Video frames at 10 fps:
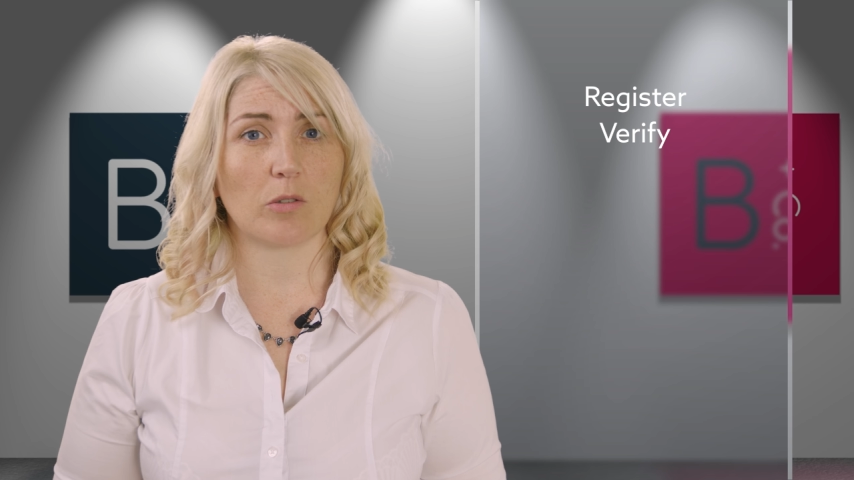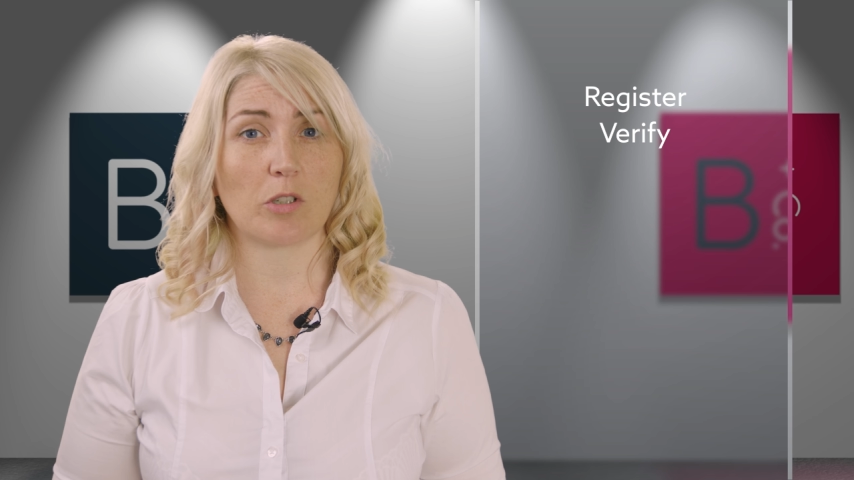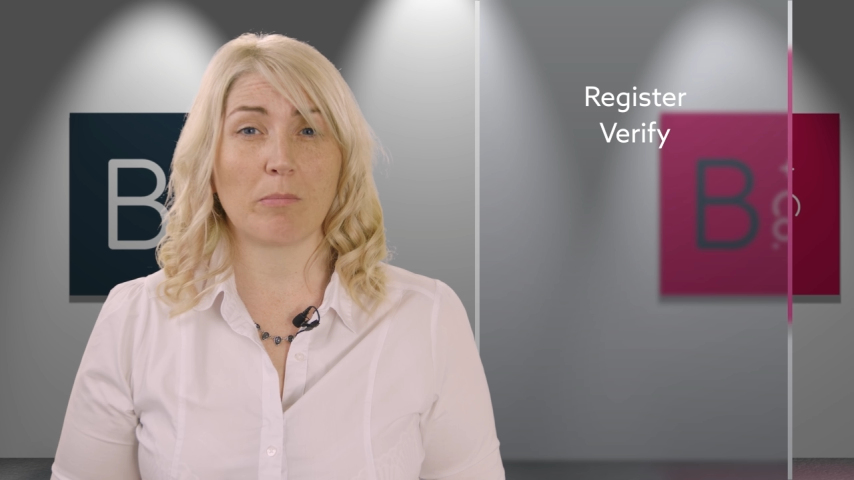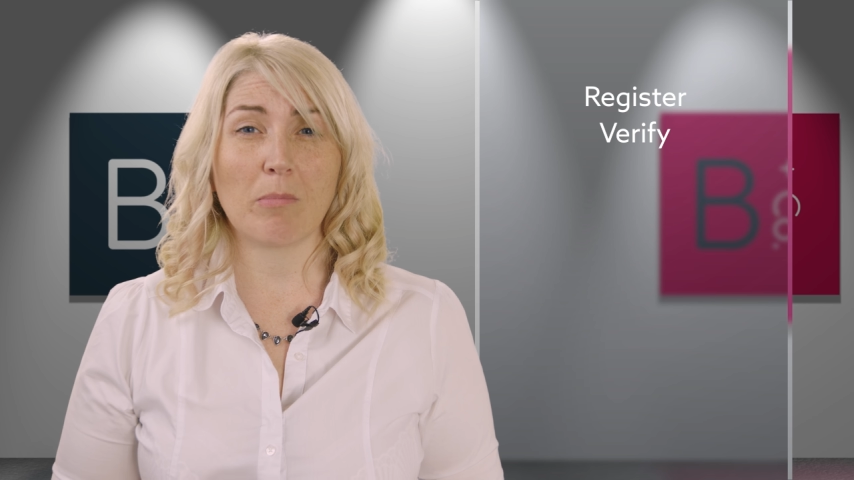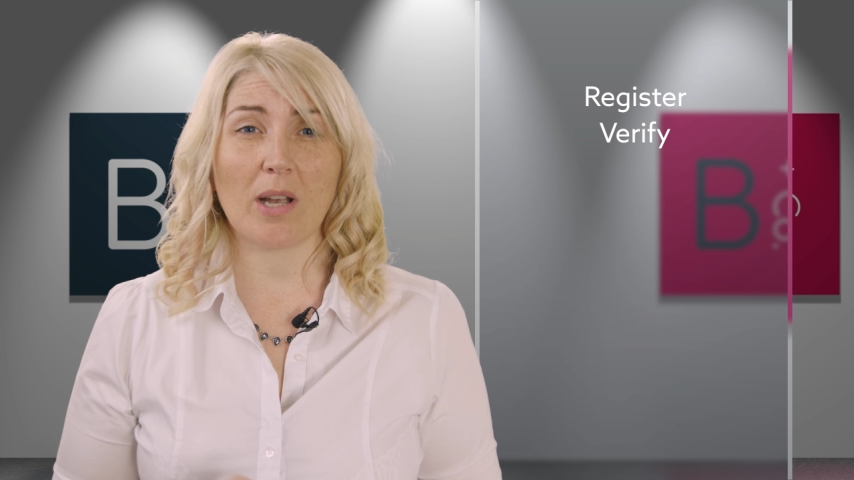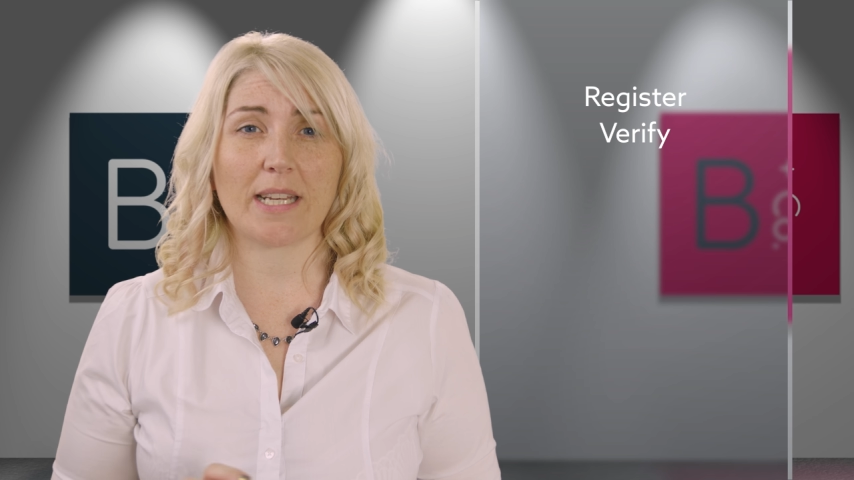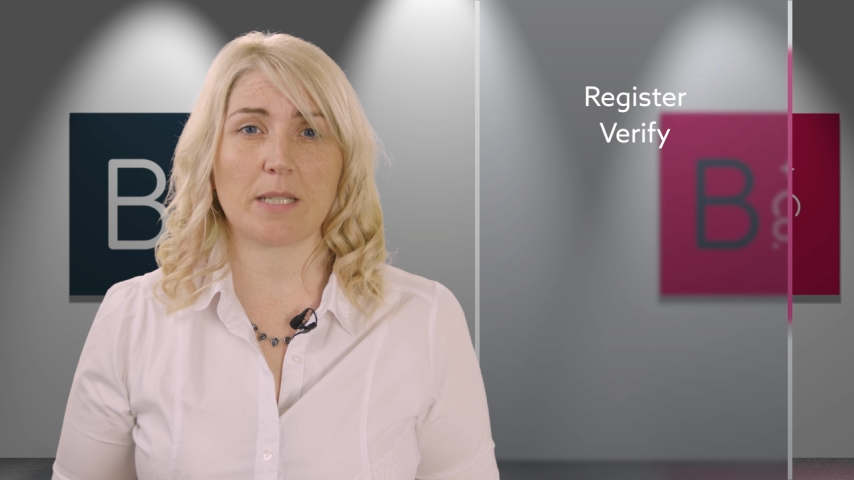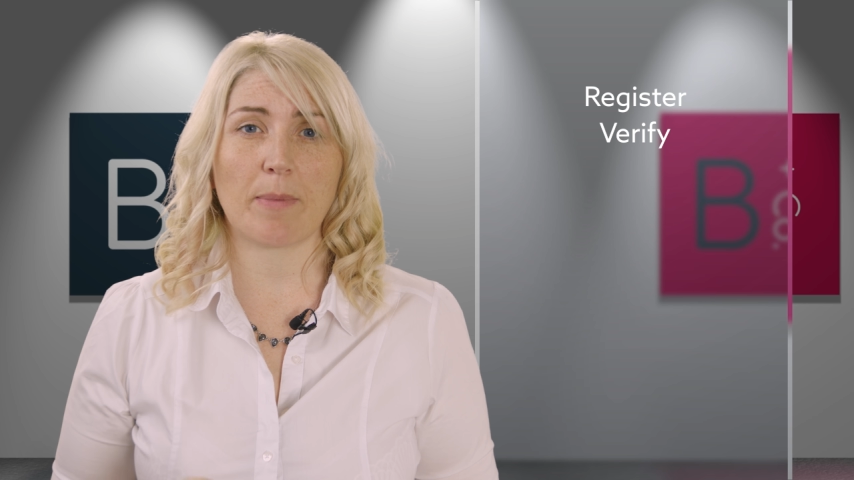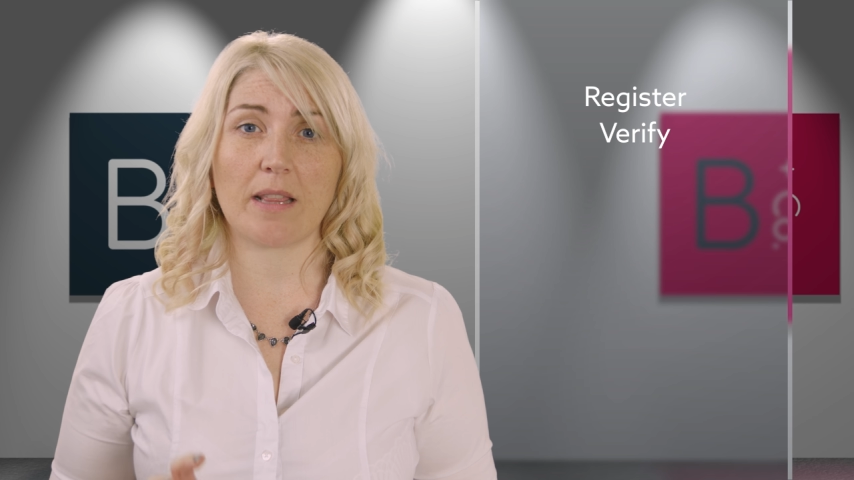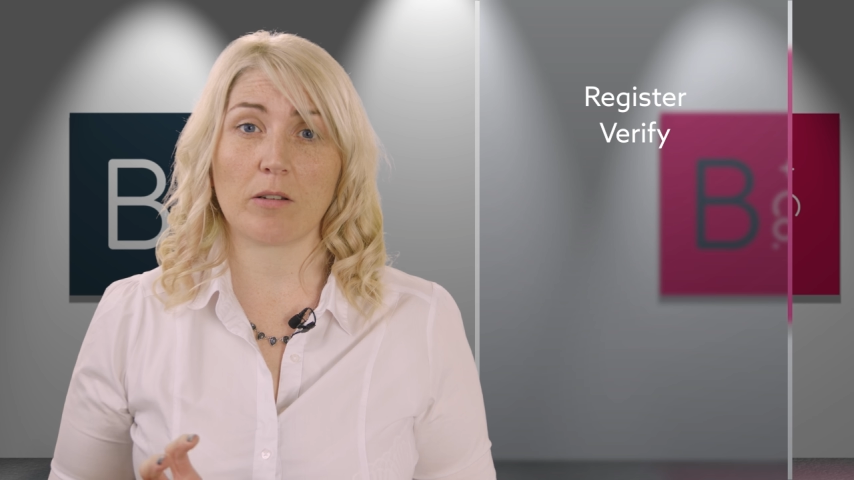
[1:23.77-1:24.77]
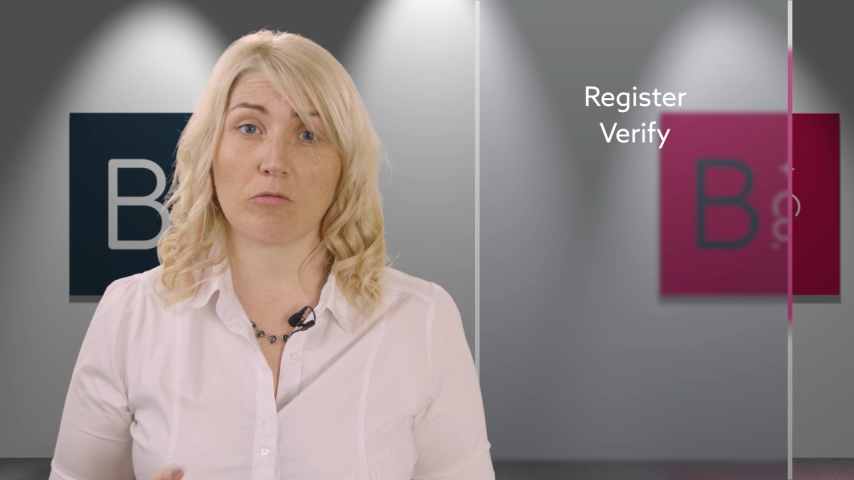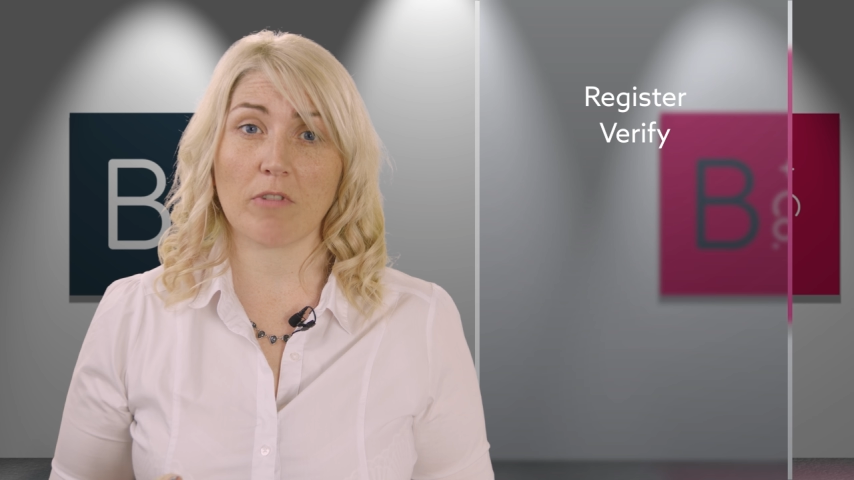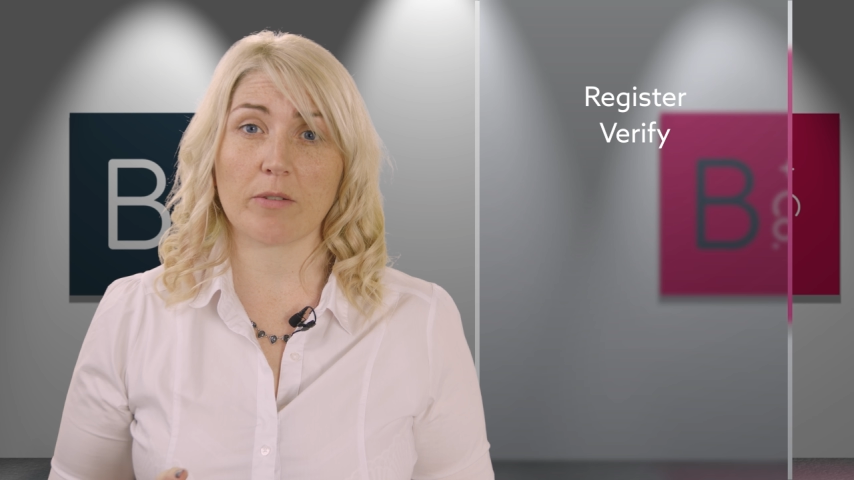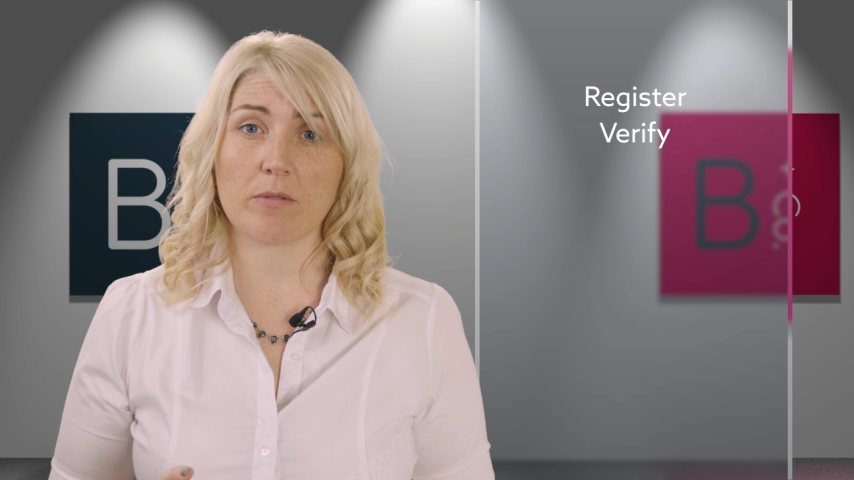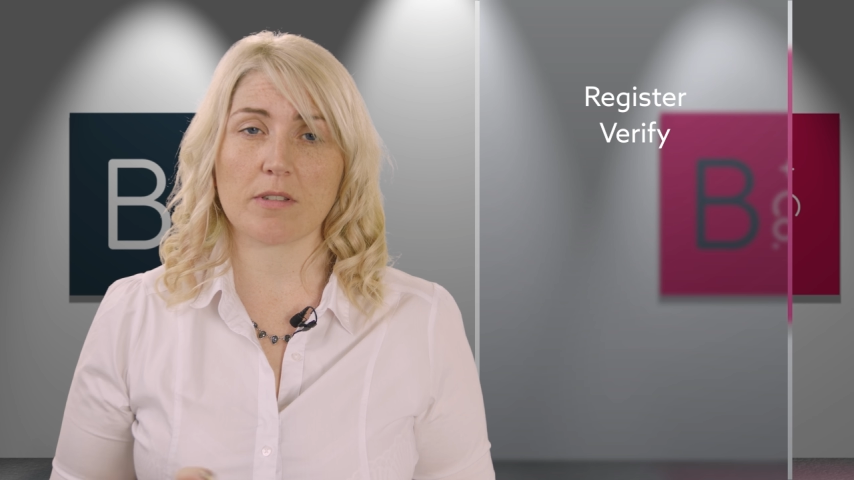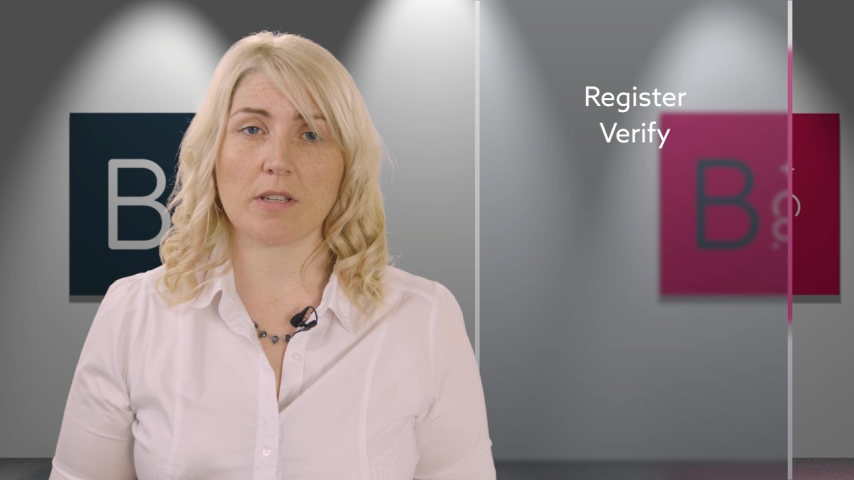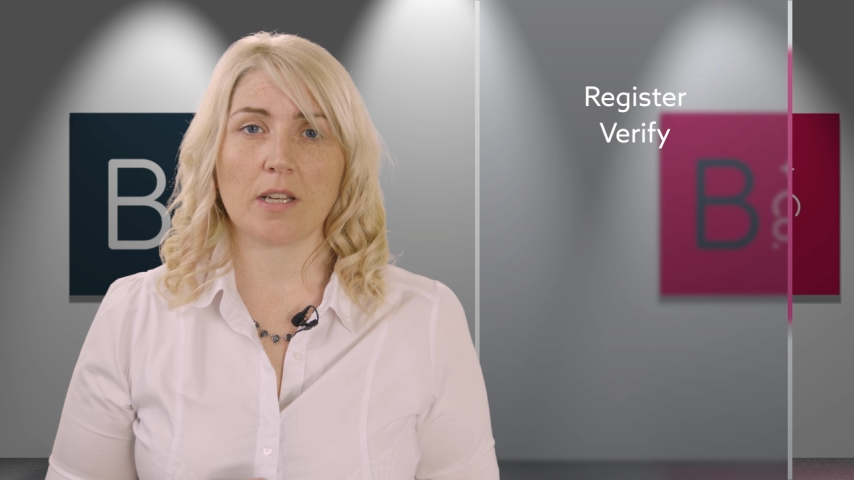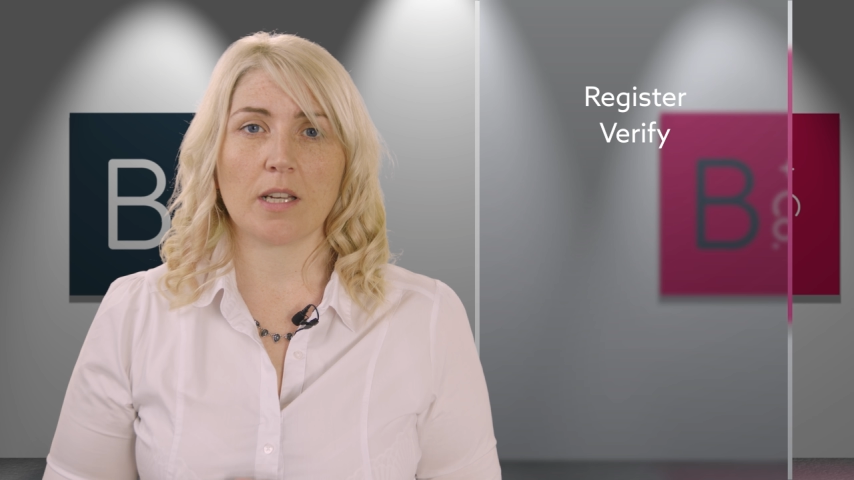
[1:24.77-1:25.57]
or you might need to pay them gross,